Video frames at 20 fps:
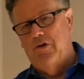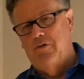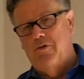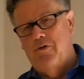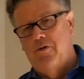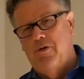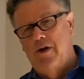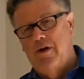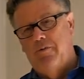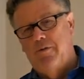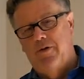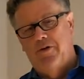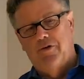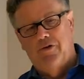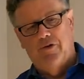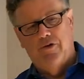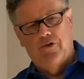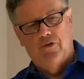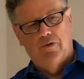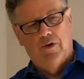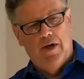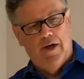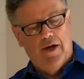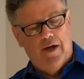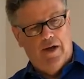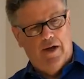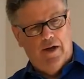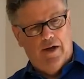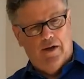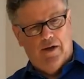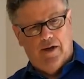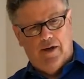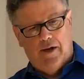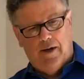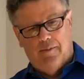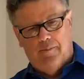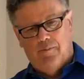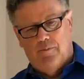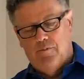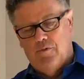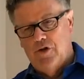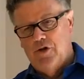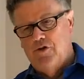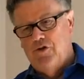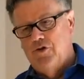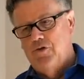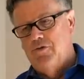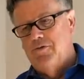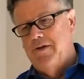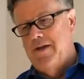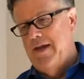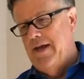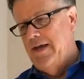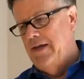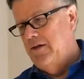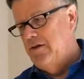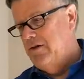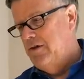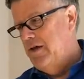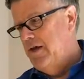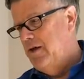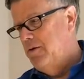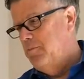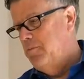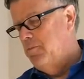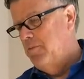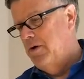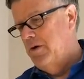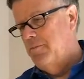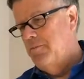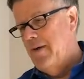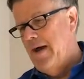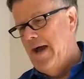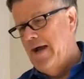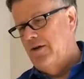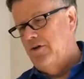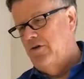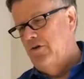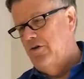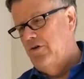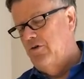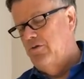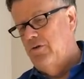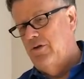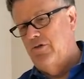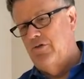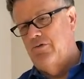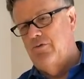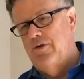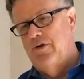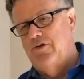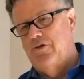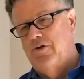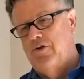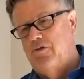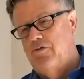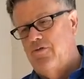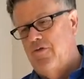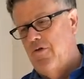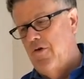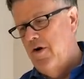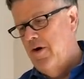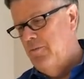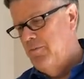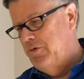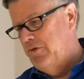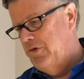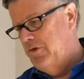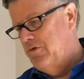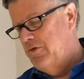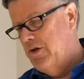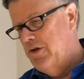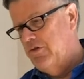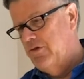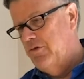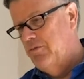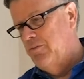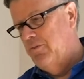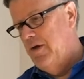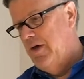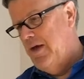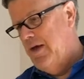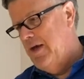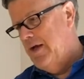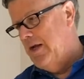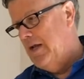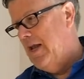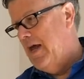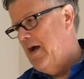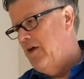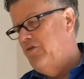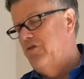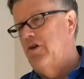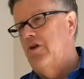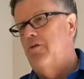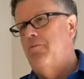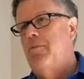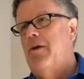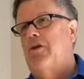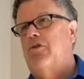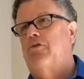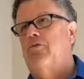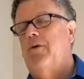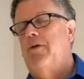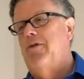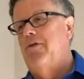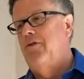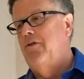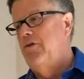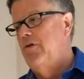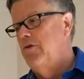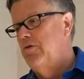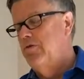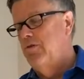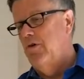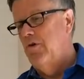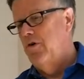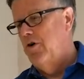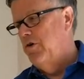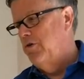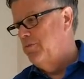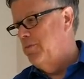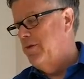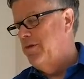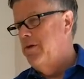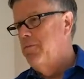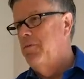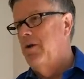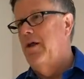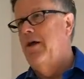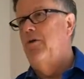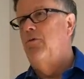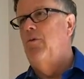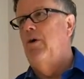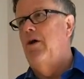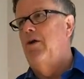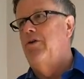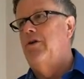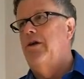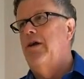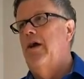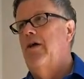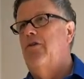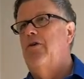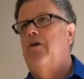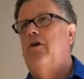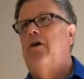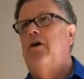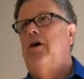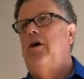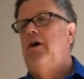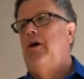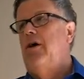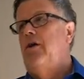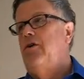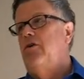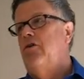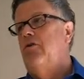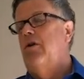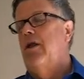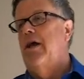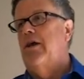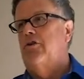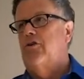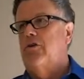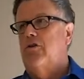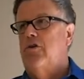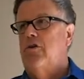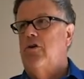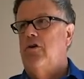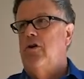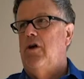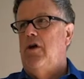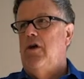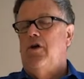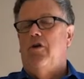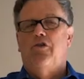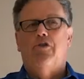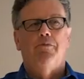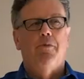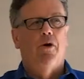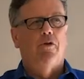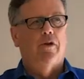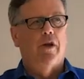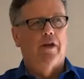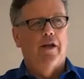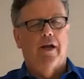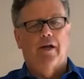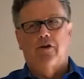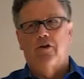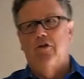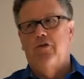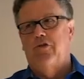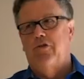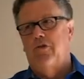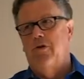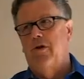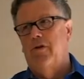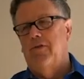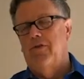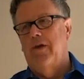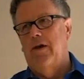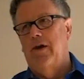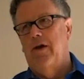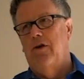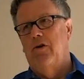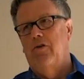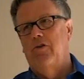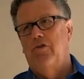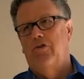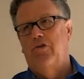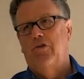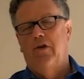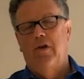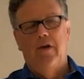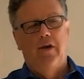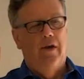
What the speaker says: we were able to rejuvenate and bring back to its original form. So we've got some classic mixed with new floors, but they blend well together. New electrical, smoke detectors throughout the house,